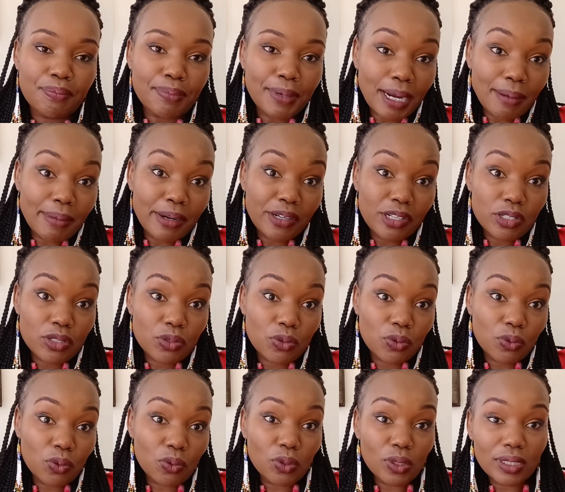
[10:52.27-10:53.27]
primary
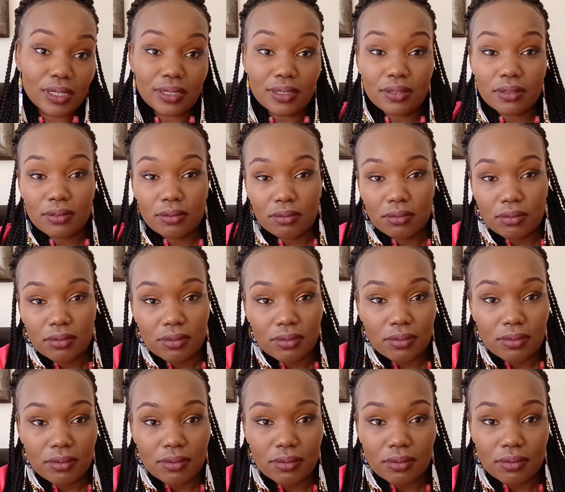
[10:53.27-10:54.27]
school
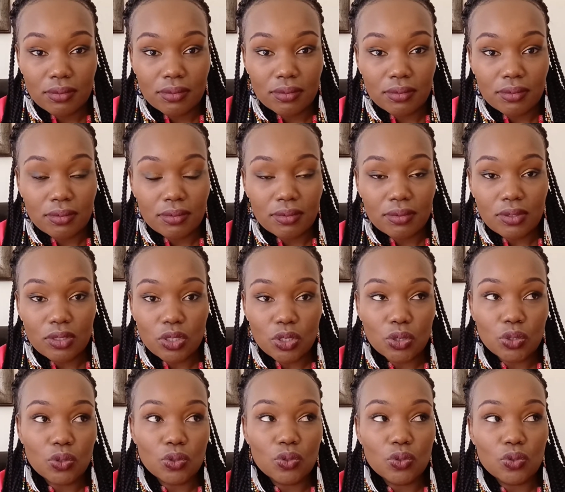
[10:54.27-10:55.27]

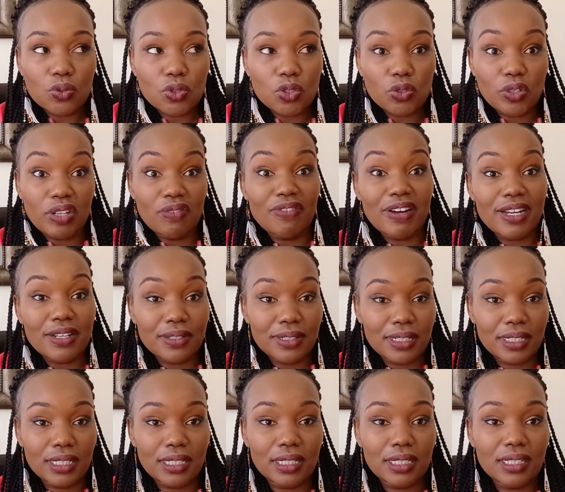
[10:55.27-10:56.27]
to
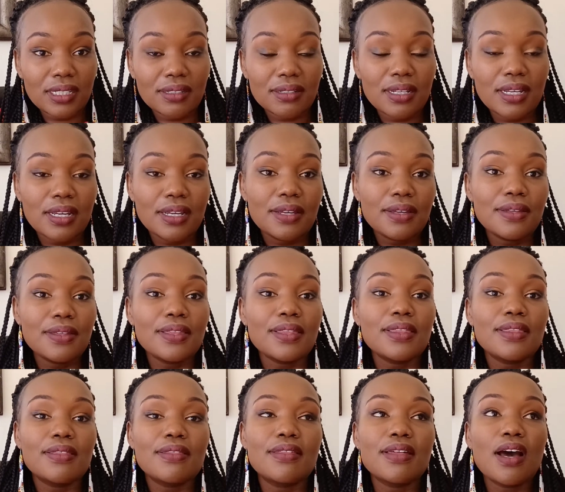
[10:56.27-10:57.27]
university,
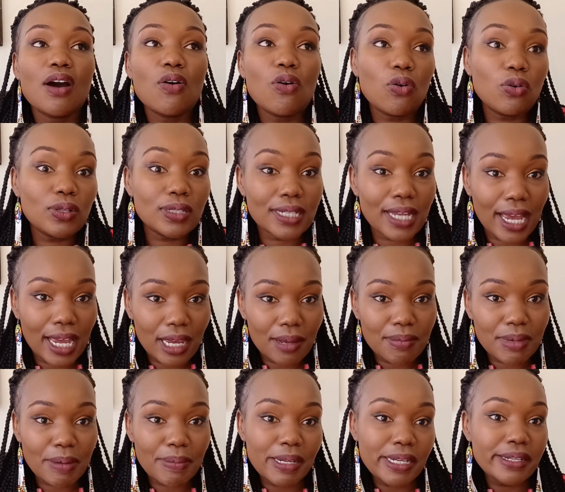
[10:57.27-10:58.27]
the whole
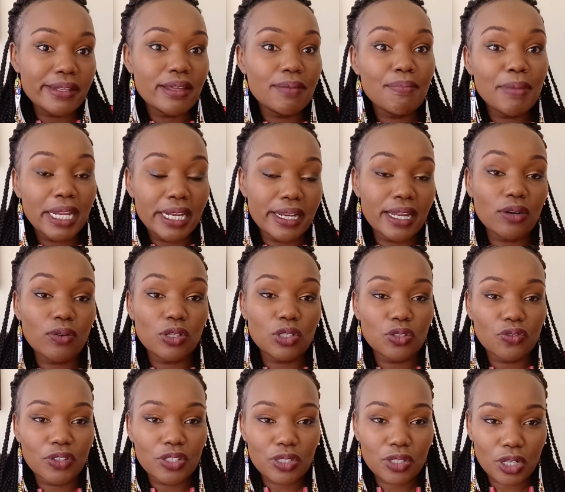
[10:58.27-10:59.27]
time, I mean, the main
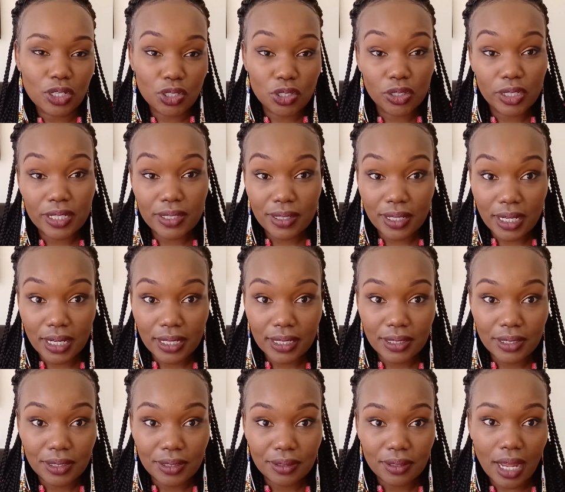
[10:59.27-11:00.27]
language of instruction is
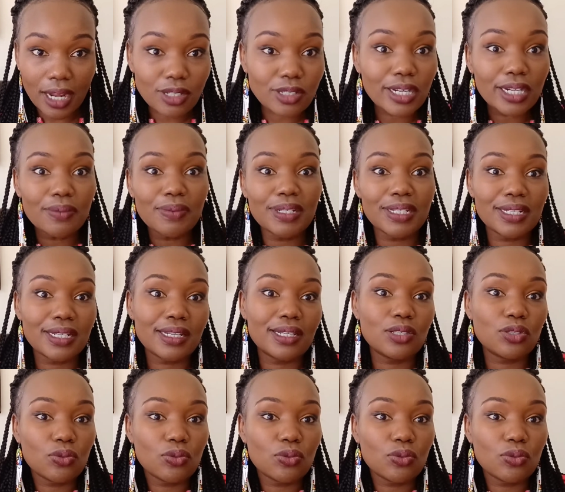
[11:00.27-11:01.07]
English. Actually, we take